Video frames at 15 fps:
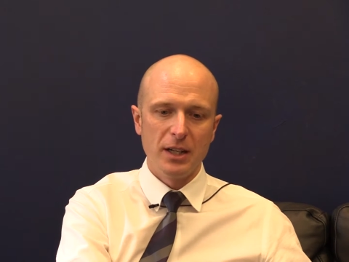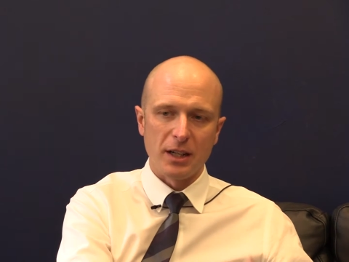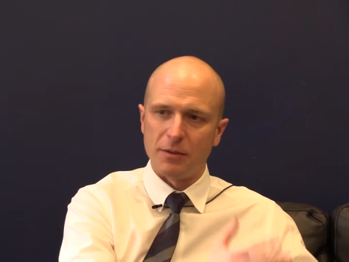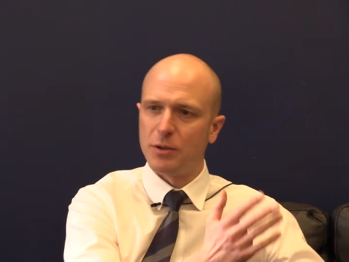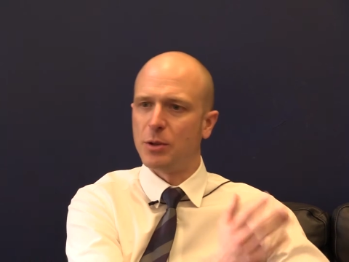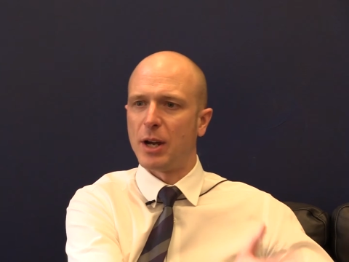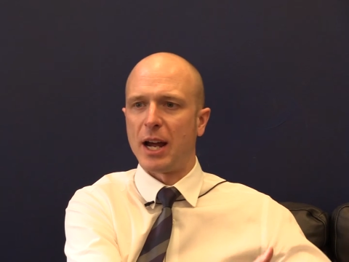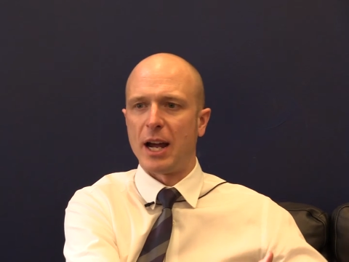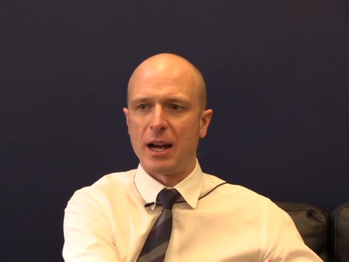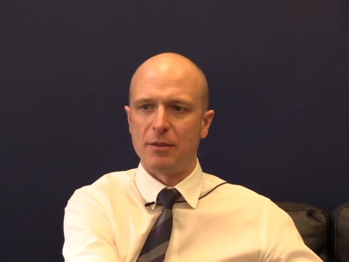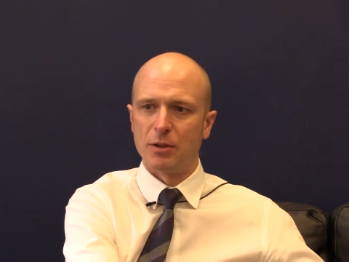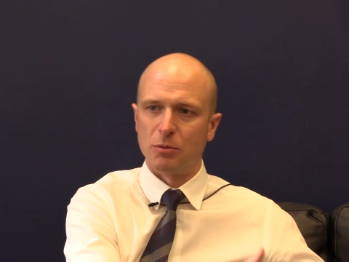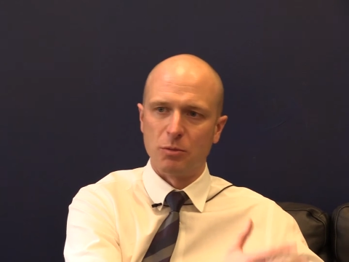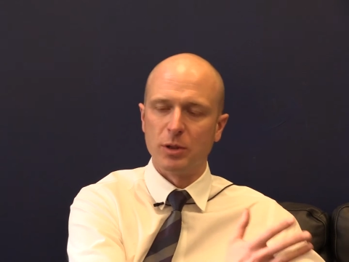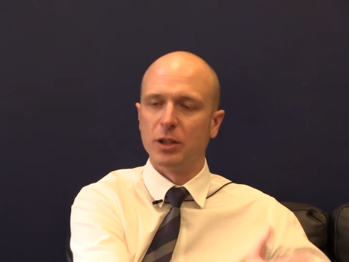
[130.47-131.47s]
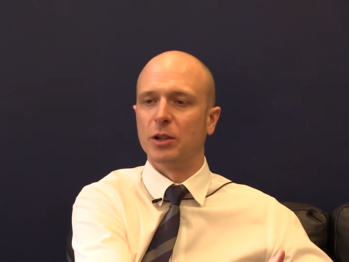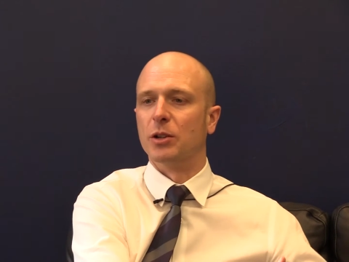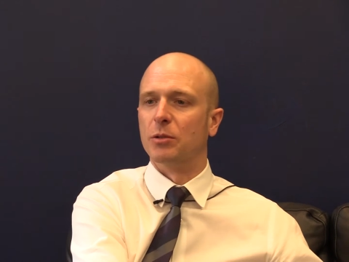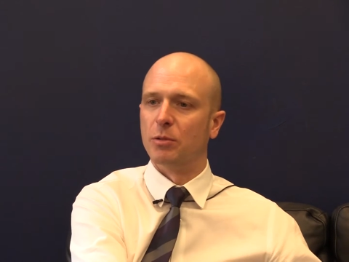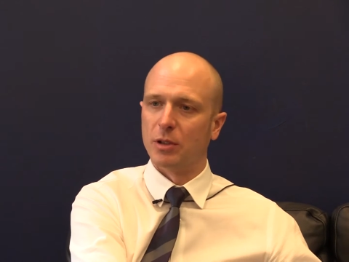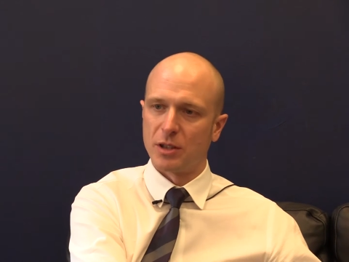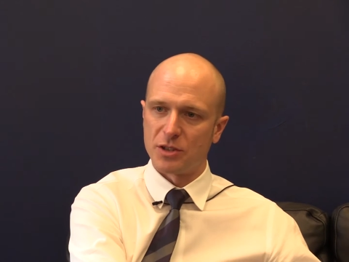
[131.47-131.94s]
if you have a really
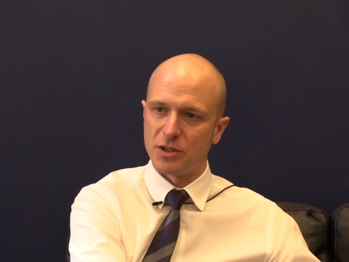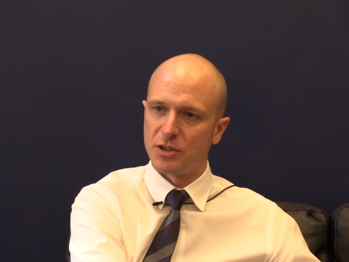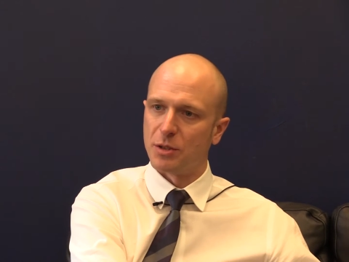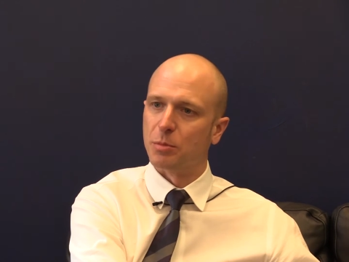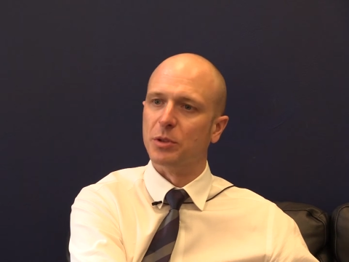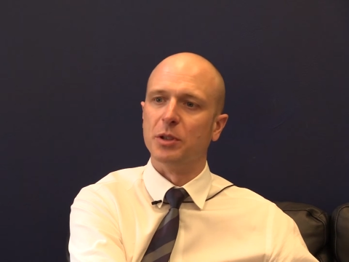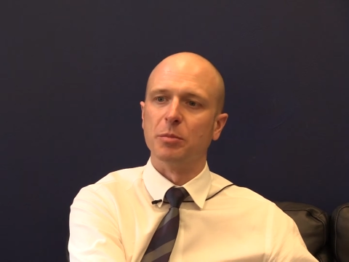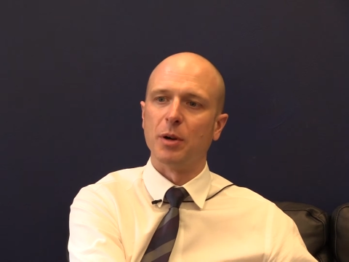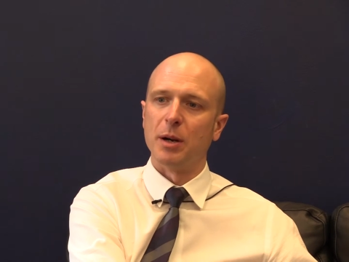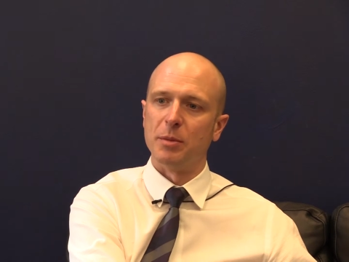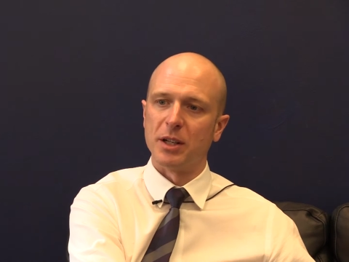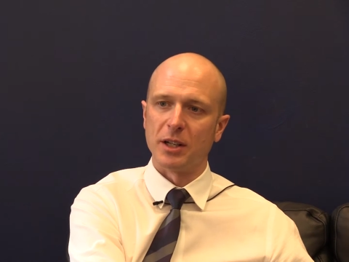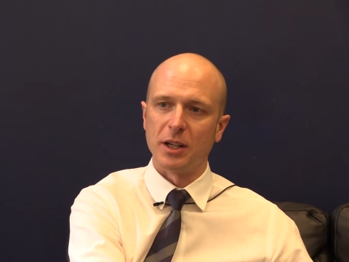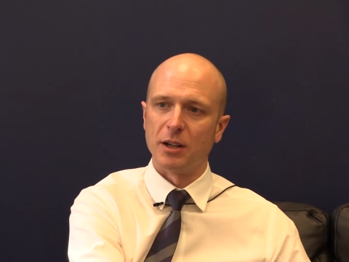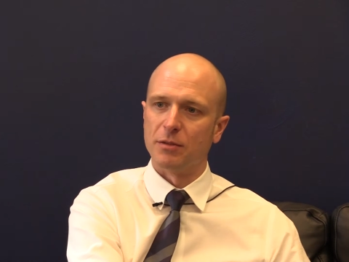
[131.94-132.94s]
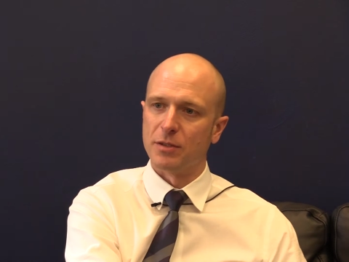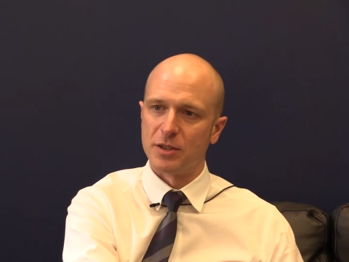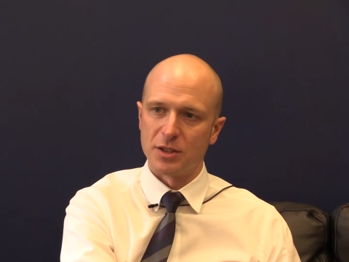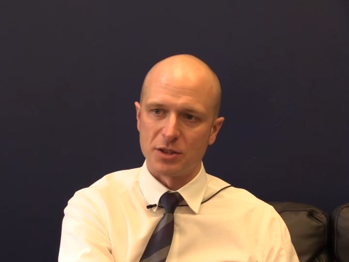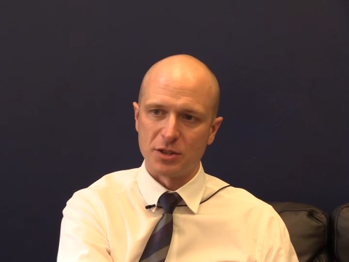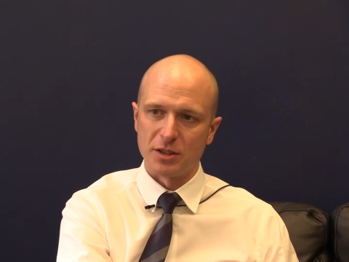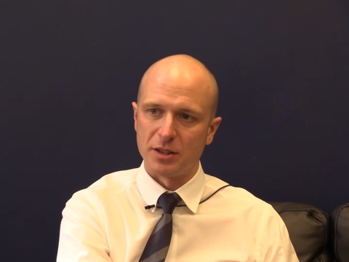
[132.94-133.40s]
good relationship with your primary care
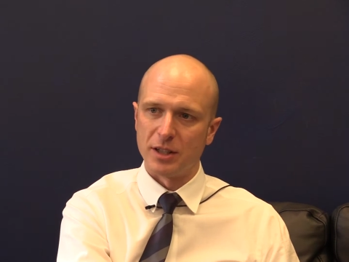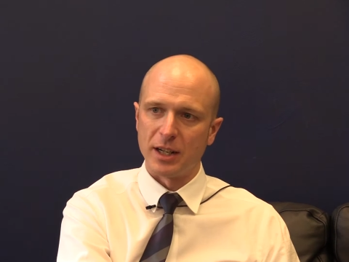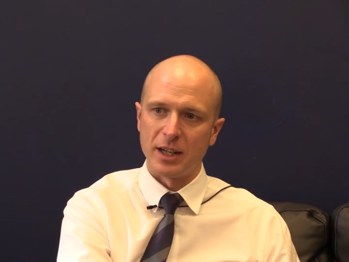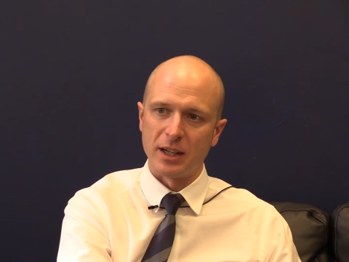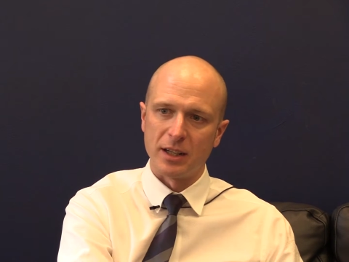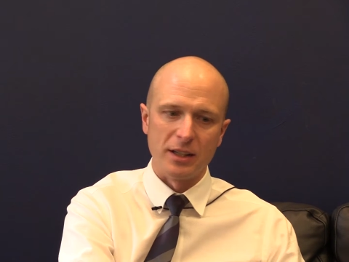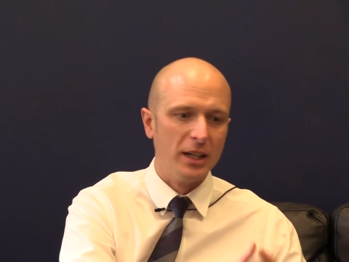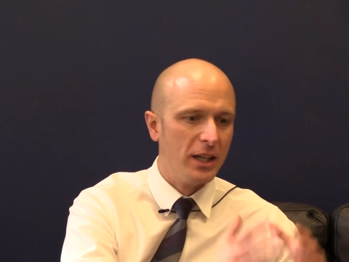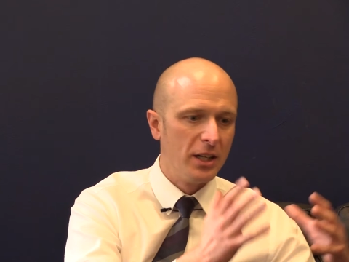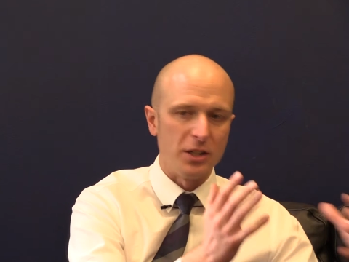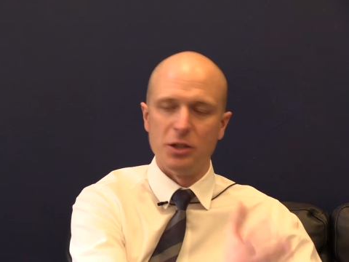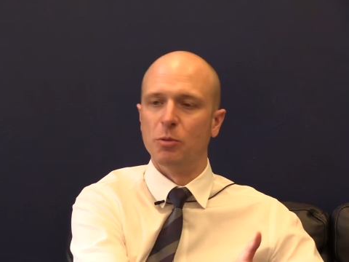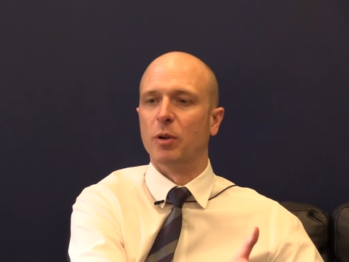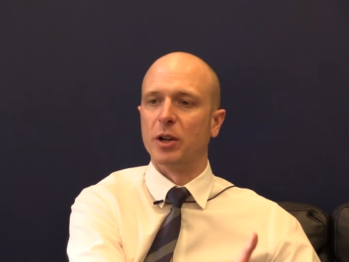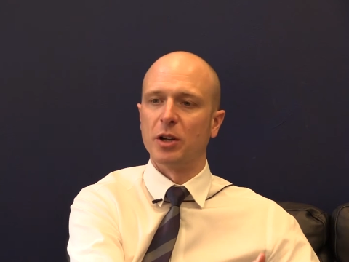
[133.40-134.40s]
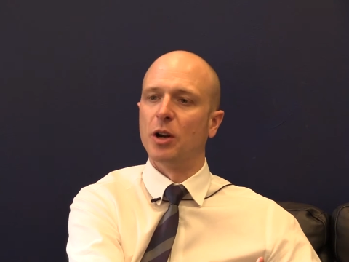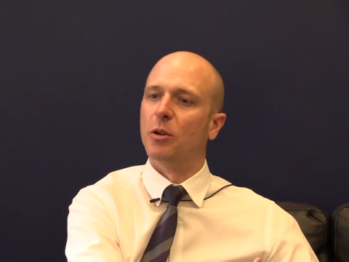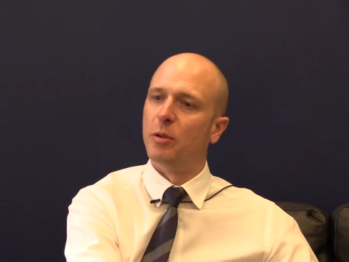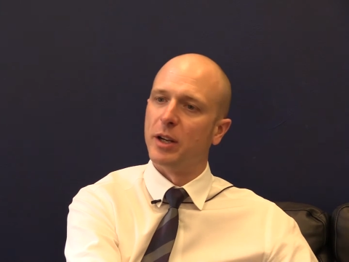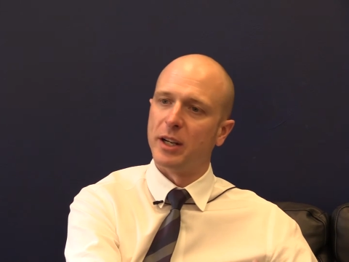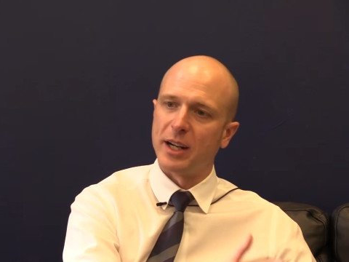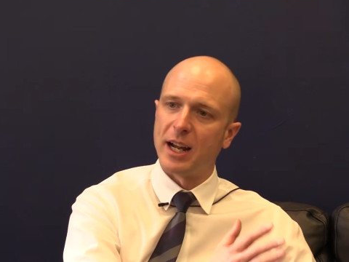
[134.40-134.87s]
physician and you want to
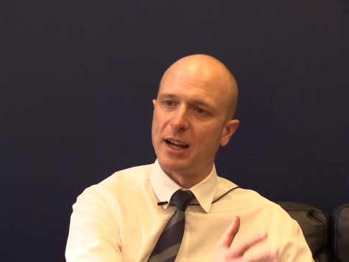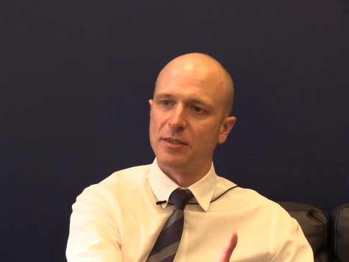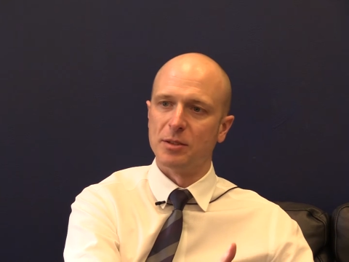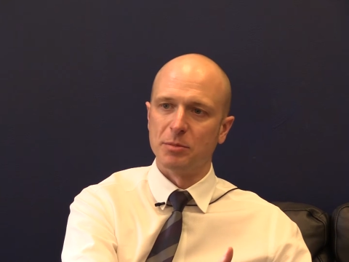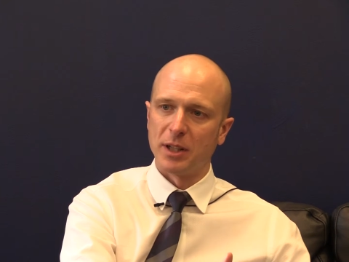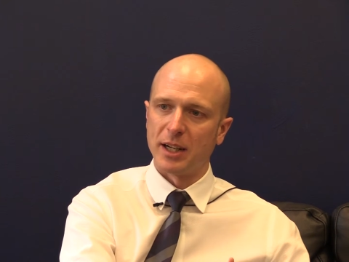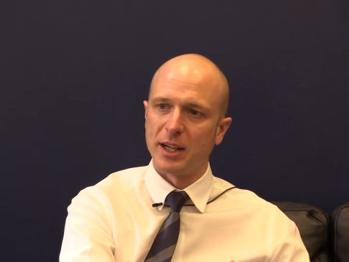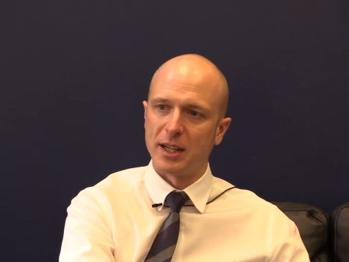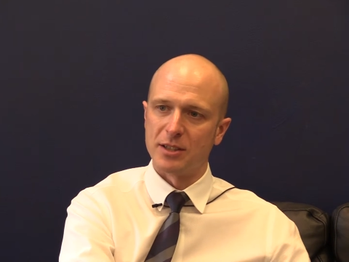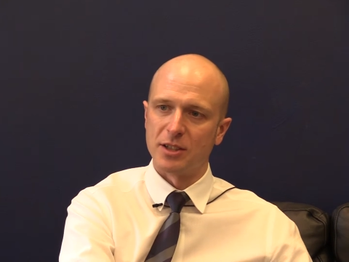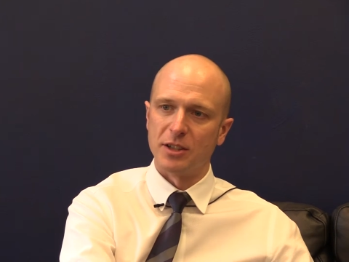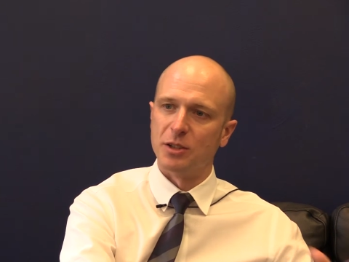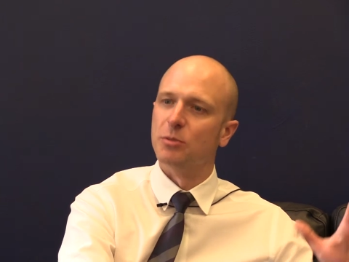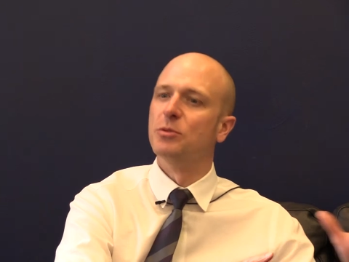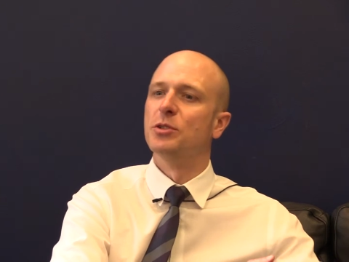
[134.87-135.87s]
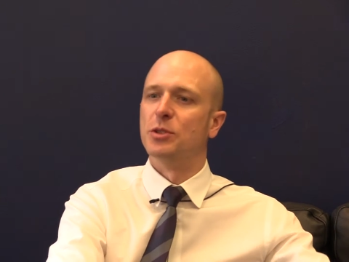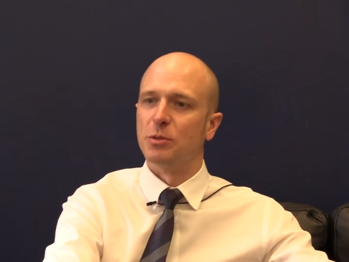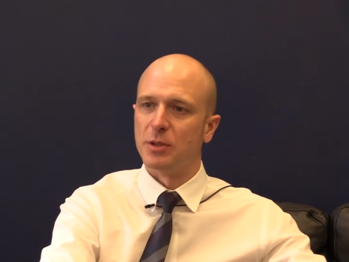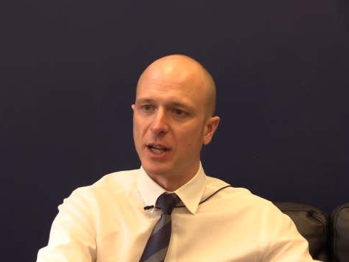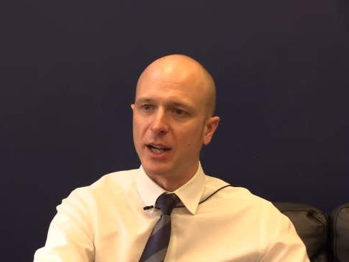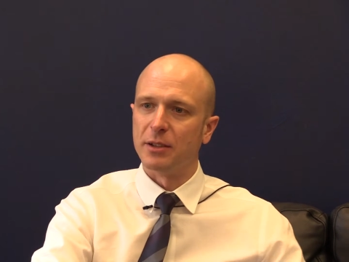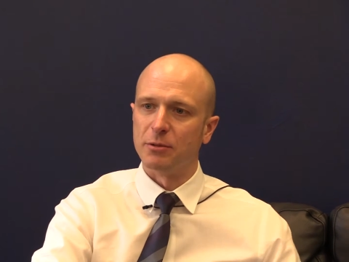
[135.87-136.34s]
go in and have them lay hands on you, do
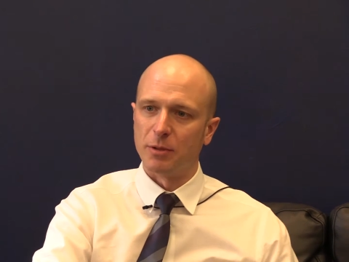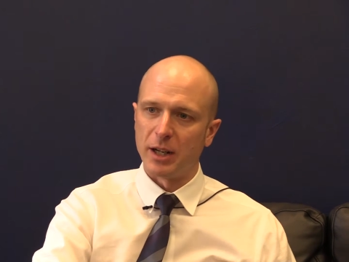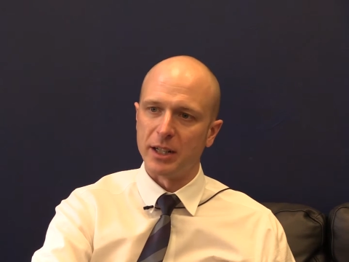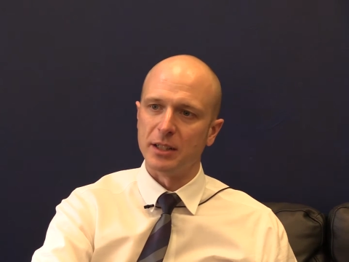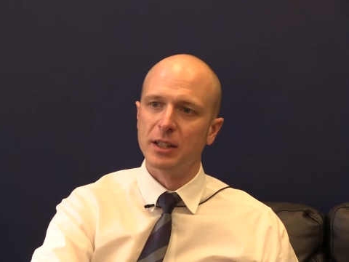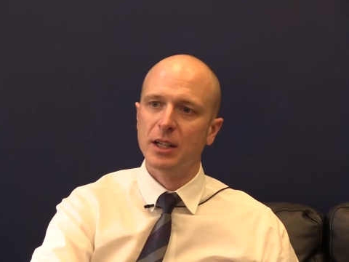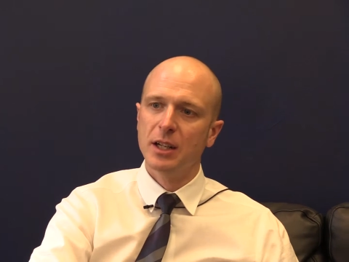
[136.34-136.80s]
that, right?